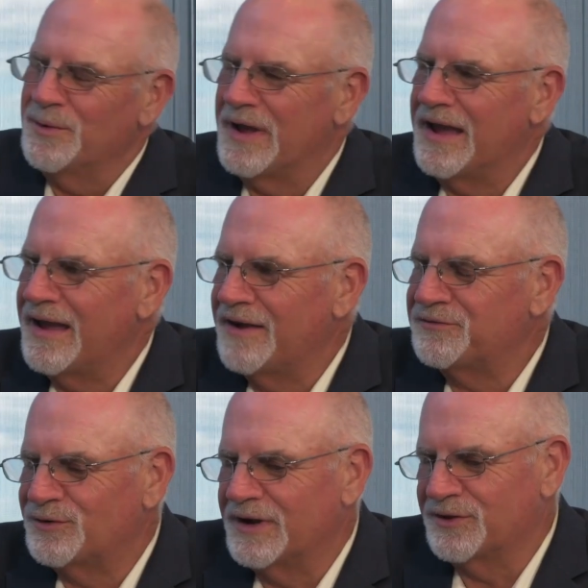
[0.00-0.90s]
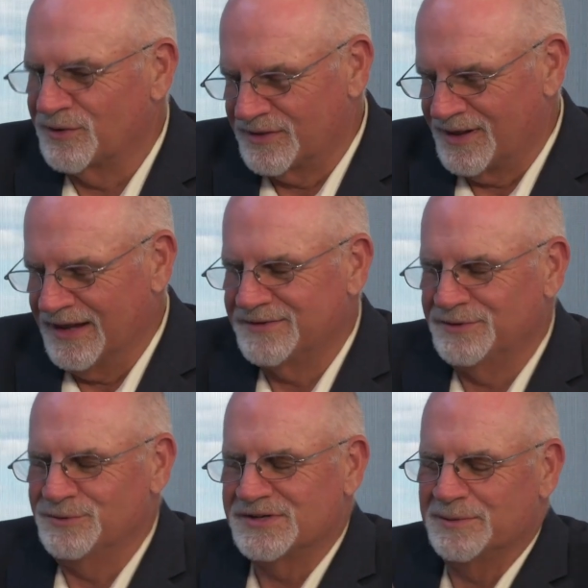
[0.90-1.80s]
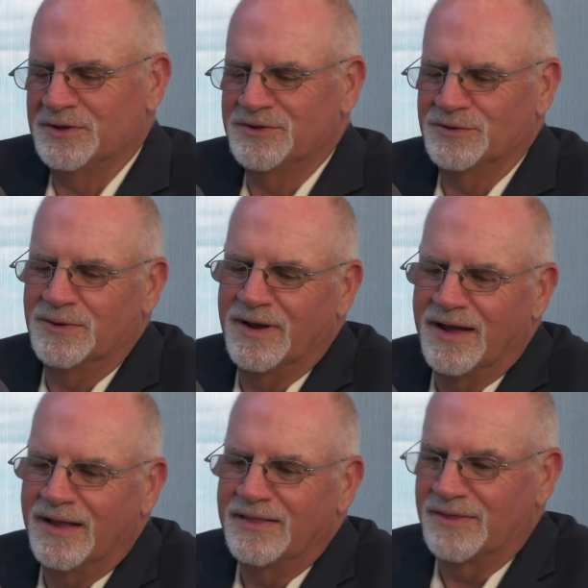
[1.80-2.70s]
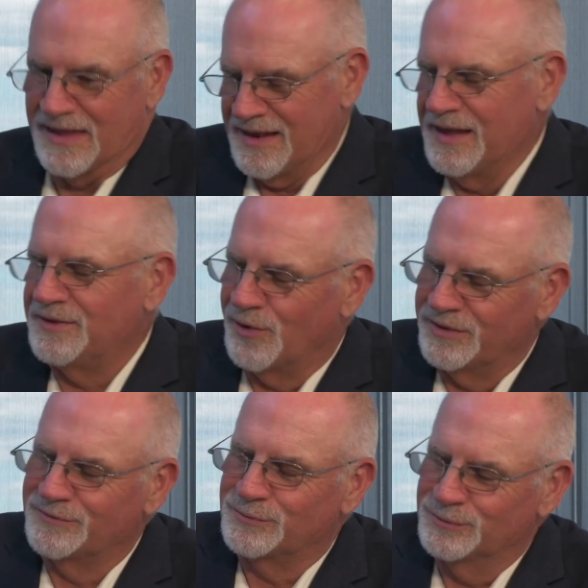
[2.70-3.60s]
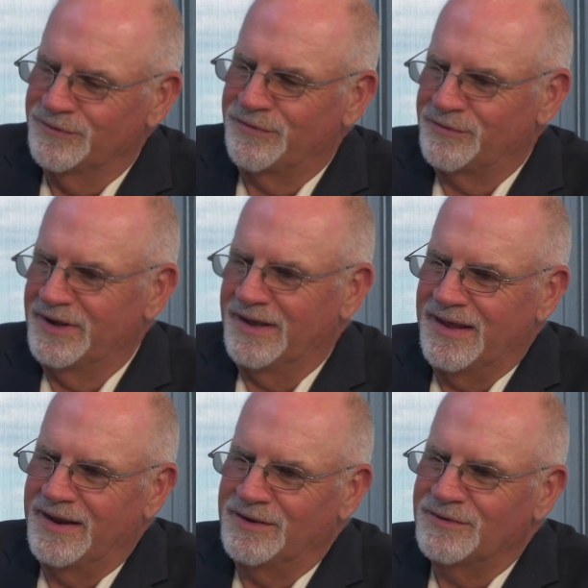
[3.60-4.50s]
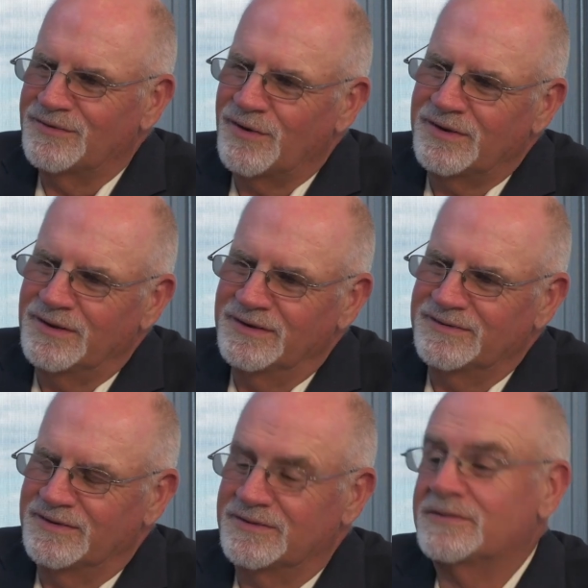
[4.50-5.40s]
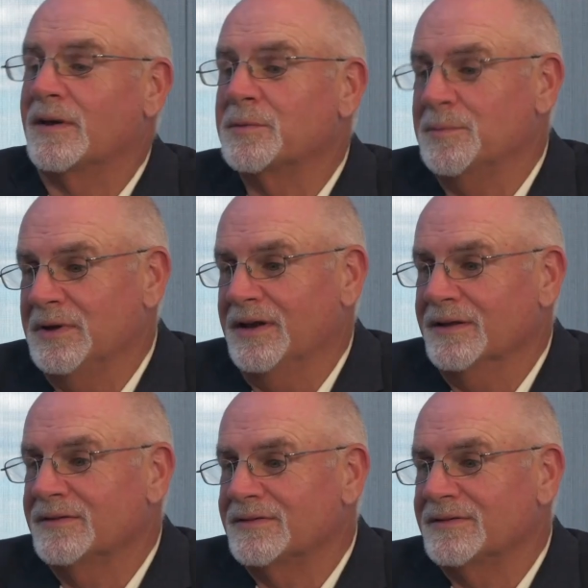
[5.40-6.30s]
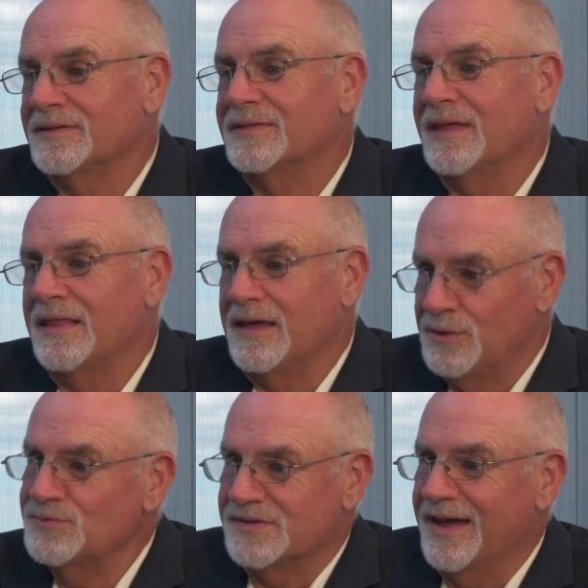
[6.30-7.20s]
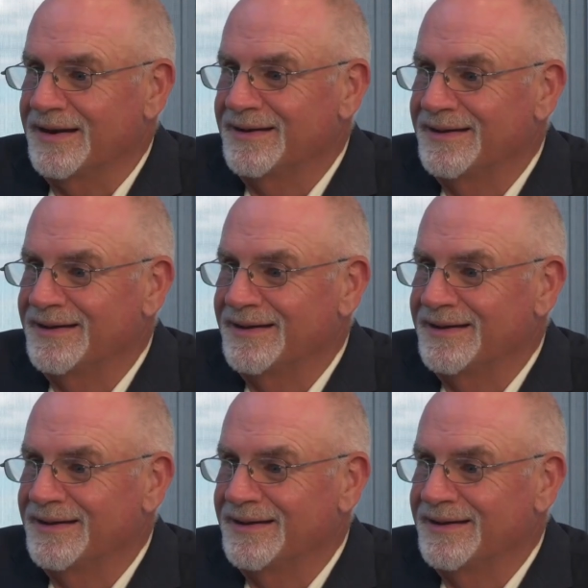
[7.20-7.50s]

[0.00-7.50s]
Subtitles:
Well, after I took the class that you sent me to, and they taught the rule of three, and then you start to listen to some comedians, and they use that.